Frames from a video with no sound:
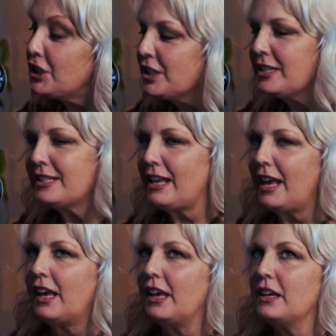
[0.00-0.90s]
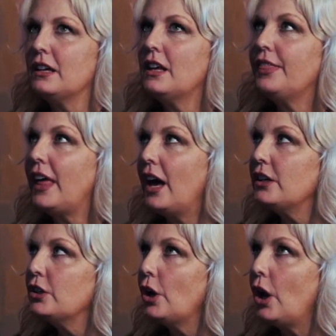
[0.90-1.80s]
I just say
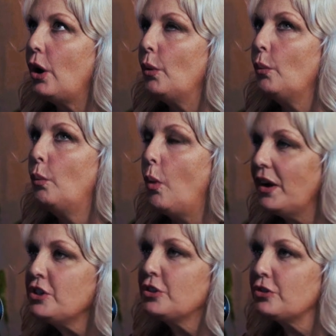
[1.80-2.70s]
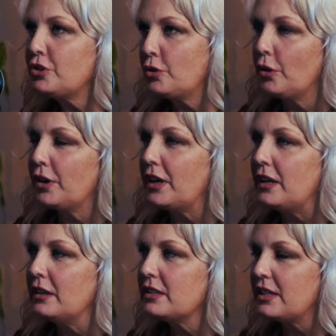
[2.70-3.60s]
that what your
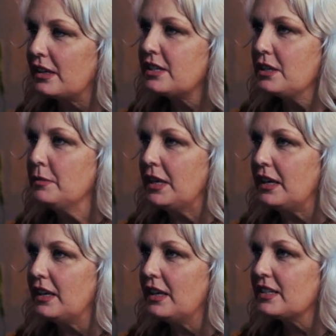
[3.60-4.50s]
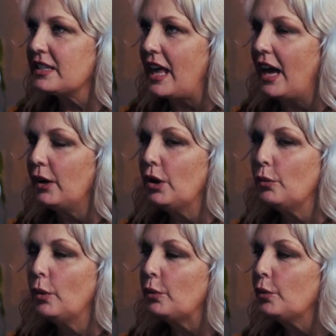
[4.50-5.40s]
story says to me is that
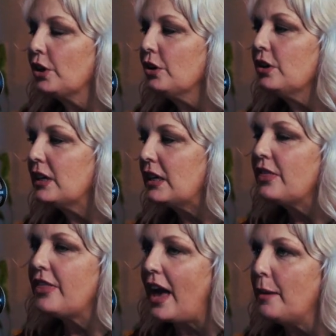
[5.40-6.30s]
when we're in